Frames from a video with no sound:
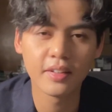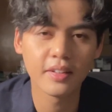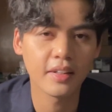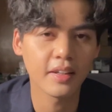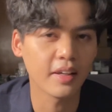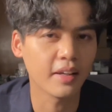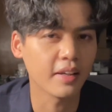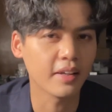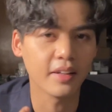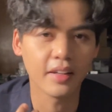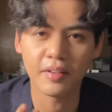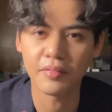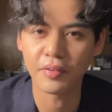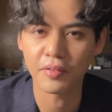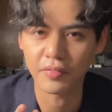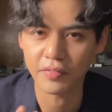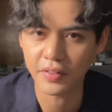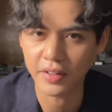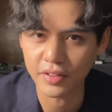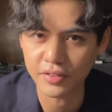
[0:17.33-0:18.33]
and he never
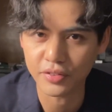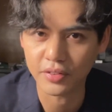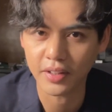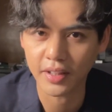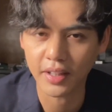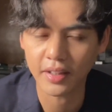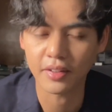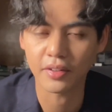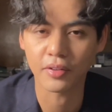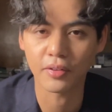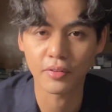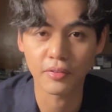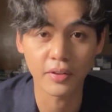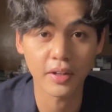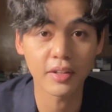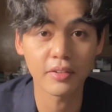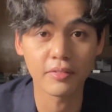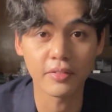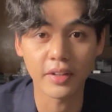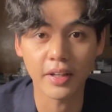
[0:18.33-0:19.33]
fails to get a
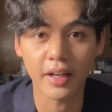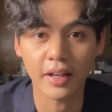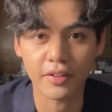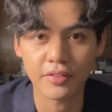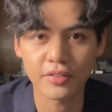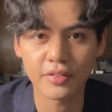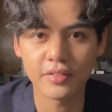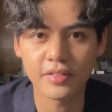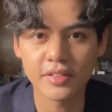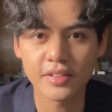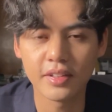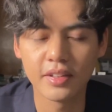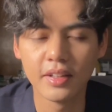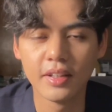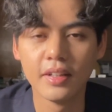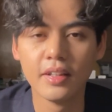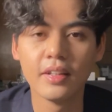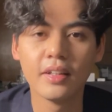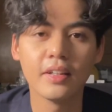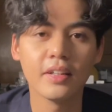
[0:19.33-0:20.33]
great reactions.
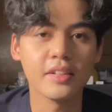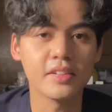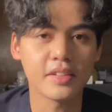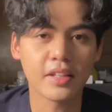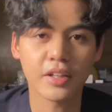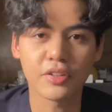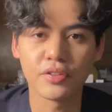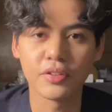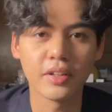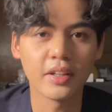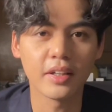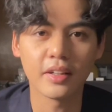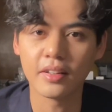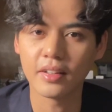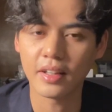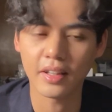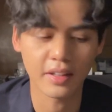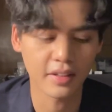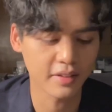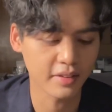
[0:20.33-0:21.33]
It's actually
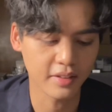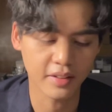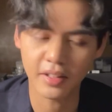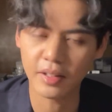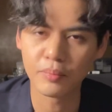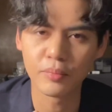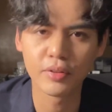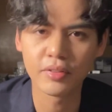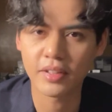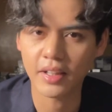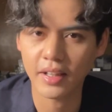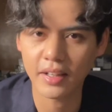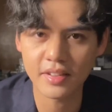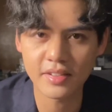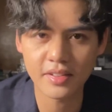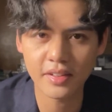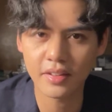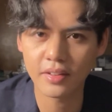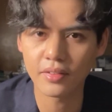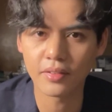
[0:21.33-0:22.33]
like a
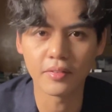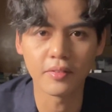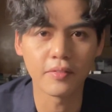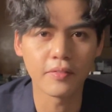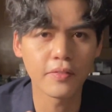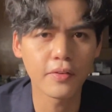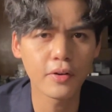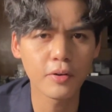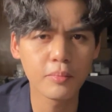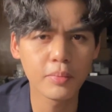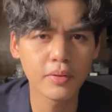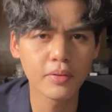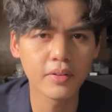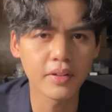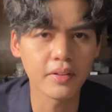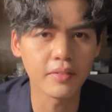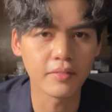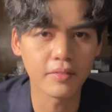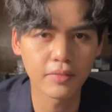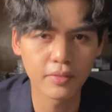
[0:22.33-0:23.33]
hypnotizing or verbal
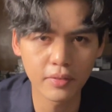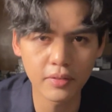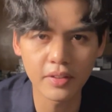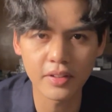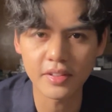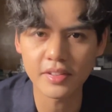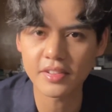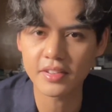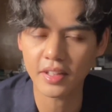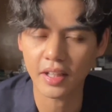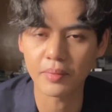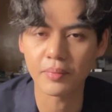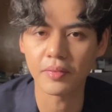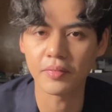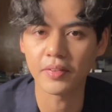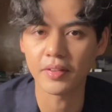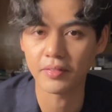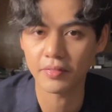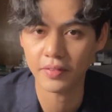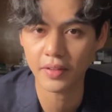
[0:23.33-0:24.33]
influence type
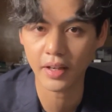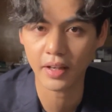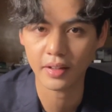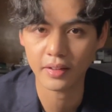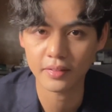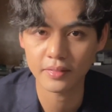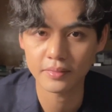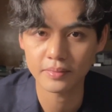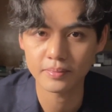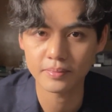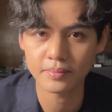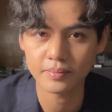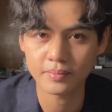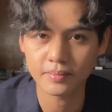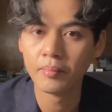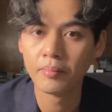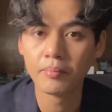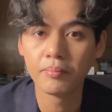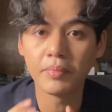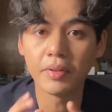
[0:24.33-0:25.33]
of effect.
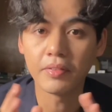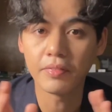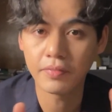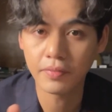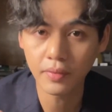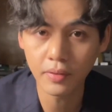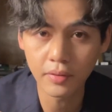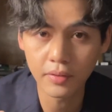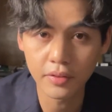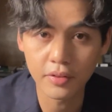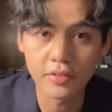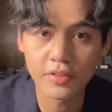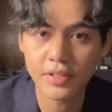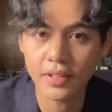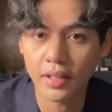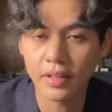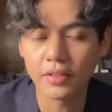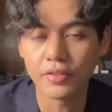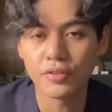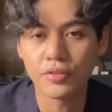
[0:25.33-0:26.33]
Before you
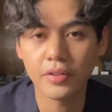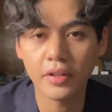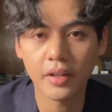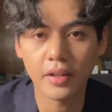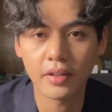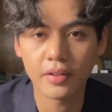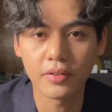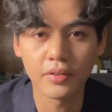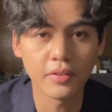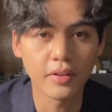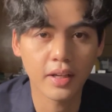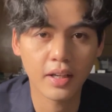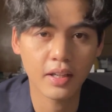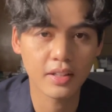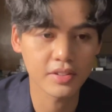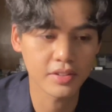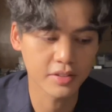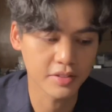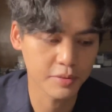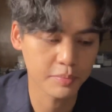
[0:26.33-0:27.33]
start a trick, you
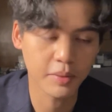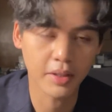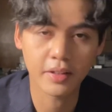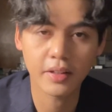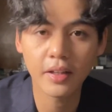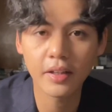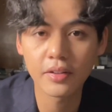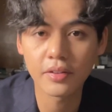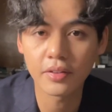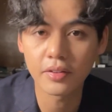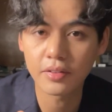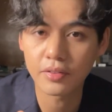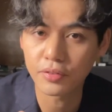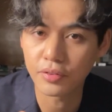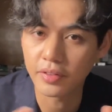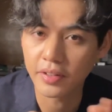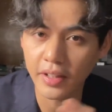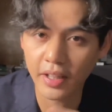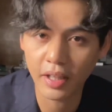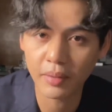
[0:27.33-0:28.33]
ask a spectator to
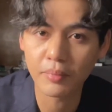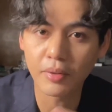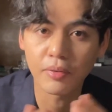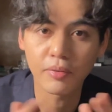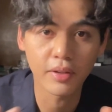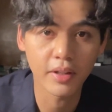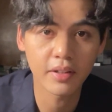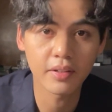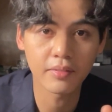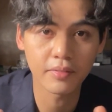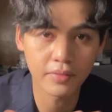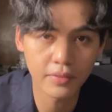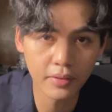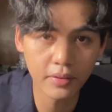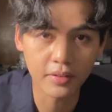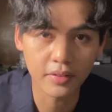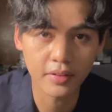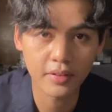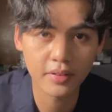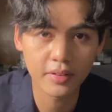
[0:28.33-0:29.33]
name a random
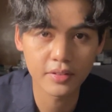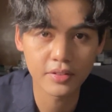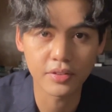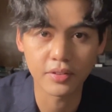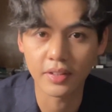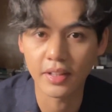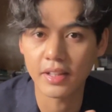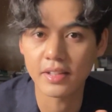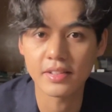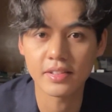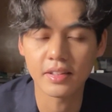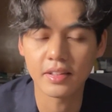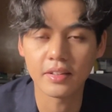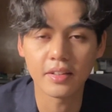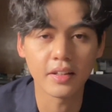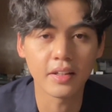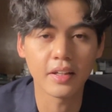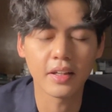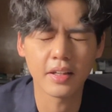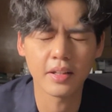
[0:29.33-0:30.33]
fruit. So let's say
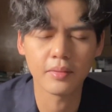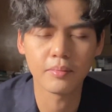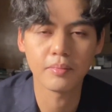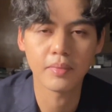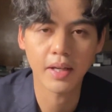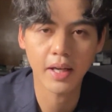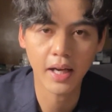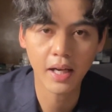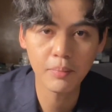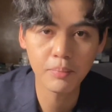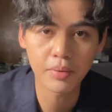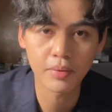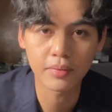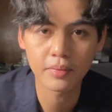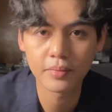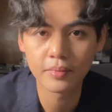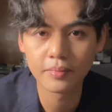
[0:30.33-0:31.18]
they name apple.